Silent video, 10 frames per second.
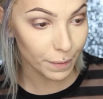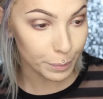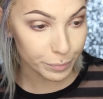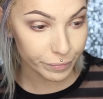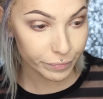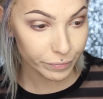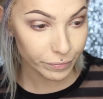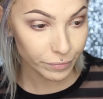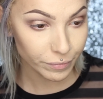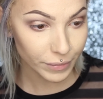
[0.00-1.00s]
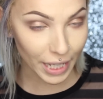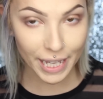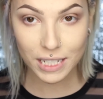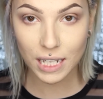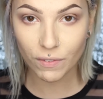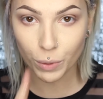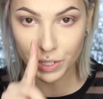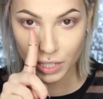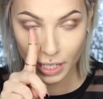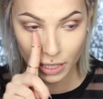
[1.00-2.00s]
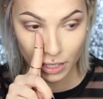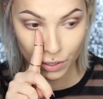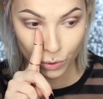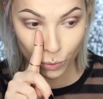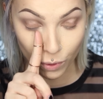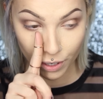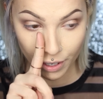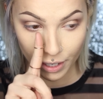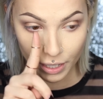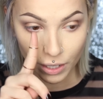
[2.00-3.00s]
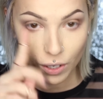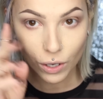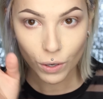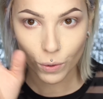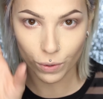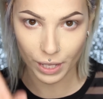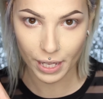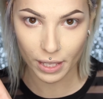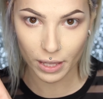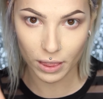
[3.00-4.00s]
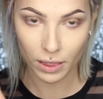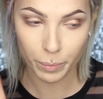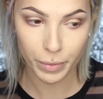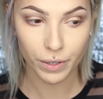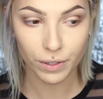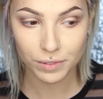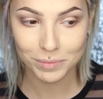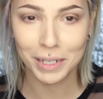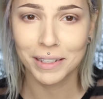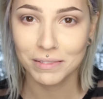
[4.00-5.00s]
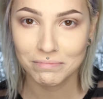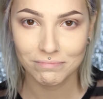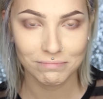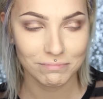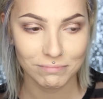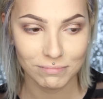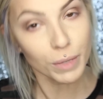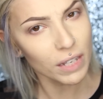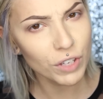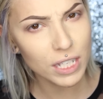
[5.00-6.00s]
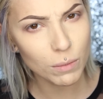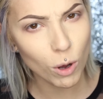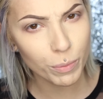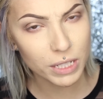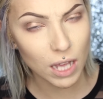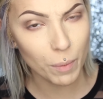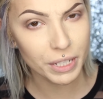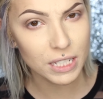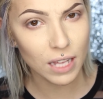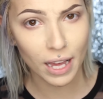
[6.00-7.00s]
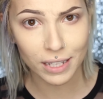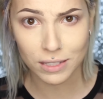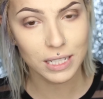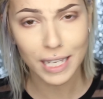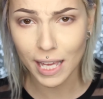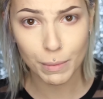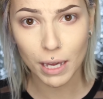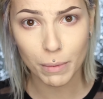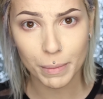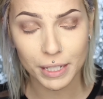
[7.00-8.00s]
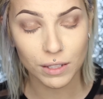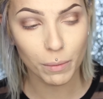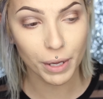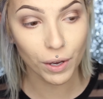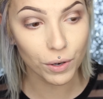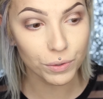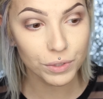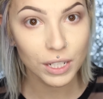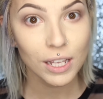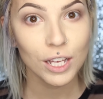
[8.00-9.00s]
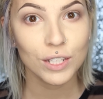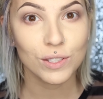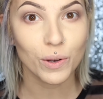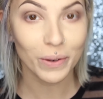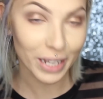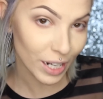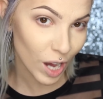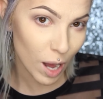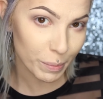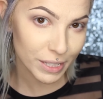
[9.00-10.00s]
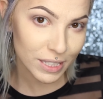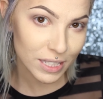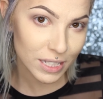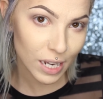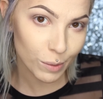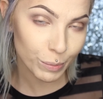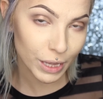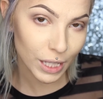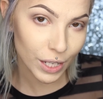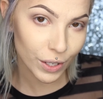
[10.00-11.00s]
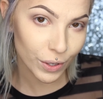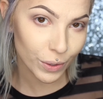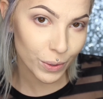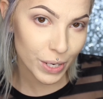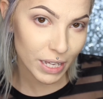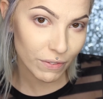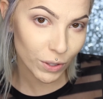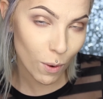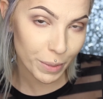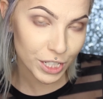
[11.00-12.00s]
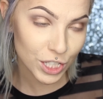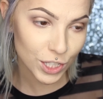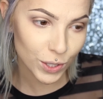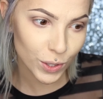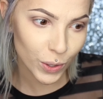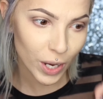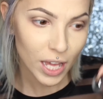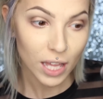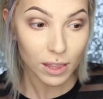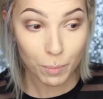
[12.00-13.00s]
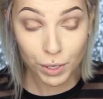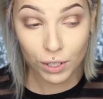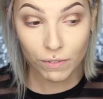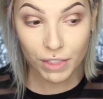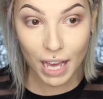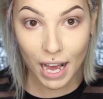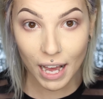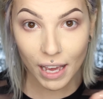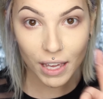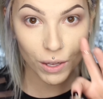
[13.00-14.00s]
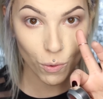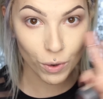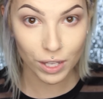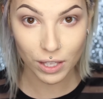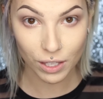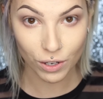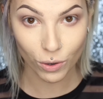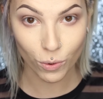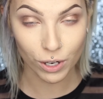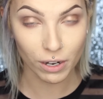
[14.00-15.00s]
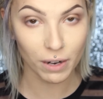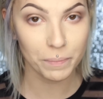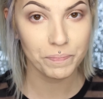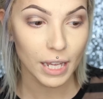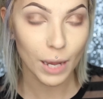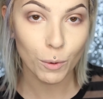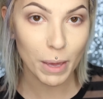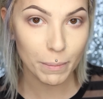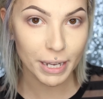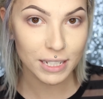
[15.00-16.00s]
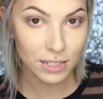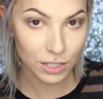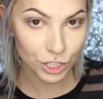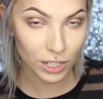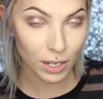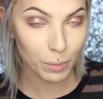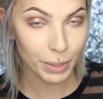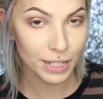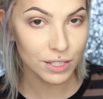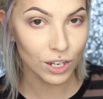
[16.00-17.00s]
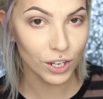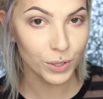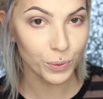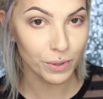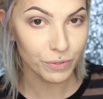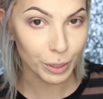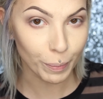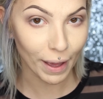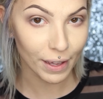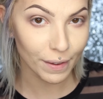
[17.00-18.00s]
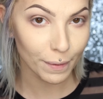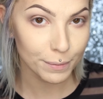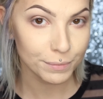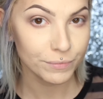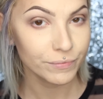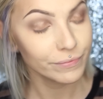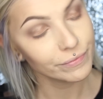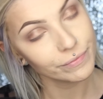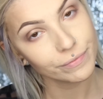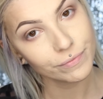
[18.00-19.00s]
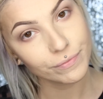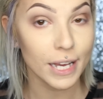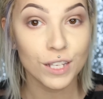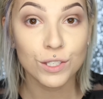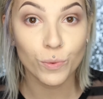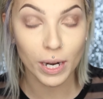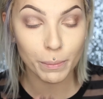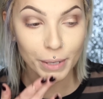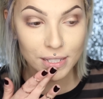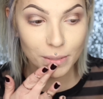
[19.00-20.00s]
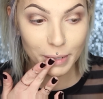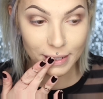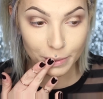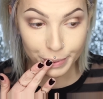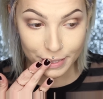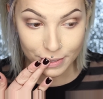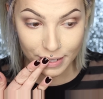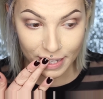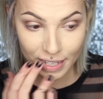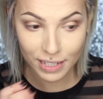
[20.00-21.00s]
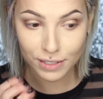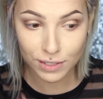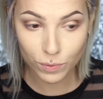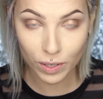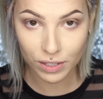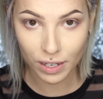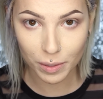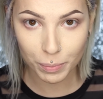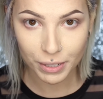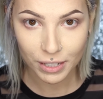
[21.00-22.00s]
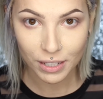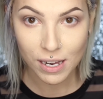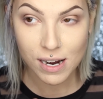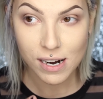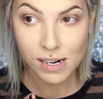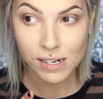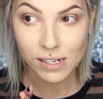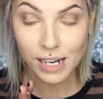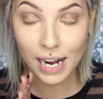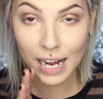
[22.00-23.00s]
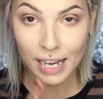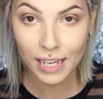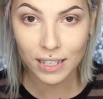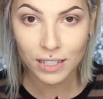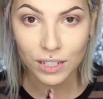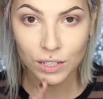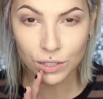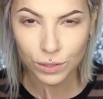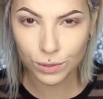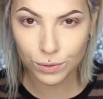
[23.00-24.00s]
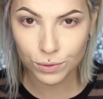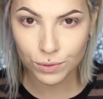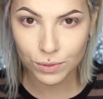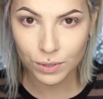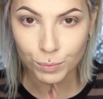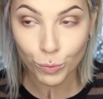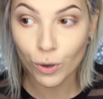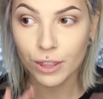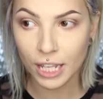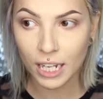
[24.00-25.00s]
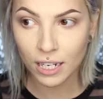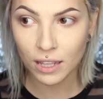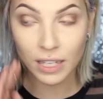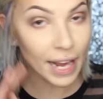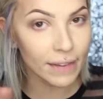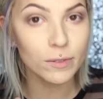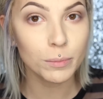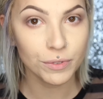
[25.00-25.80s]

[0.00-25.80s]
um, I can't decide if I want to use it like an inner corner or like in the middle. I'm going to give you guys a moment to help me decide since I can't make up my mind on my own. So go ahead and comment down below if you want me to do the middle of the eye or in the inner corner. And I will make my decision based on your feedback. Yeah, so when I busted my lip yesterday and it swelled up, I knew more then than ever